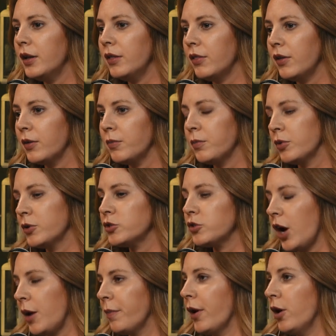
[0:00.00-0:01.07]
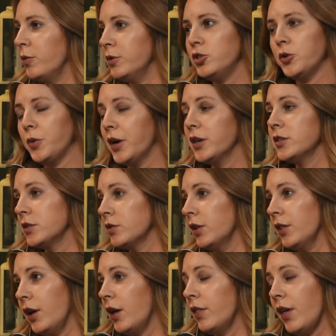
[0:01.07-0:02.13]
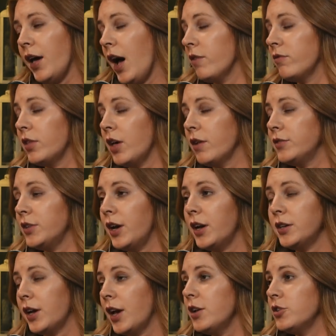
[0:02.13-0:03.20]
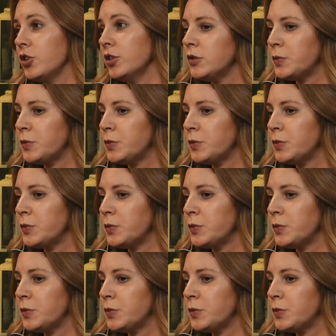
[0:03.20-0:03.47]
they're prescribed by OBGYNs and they have the FDA indication.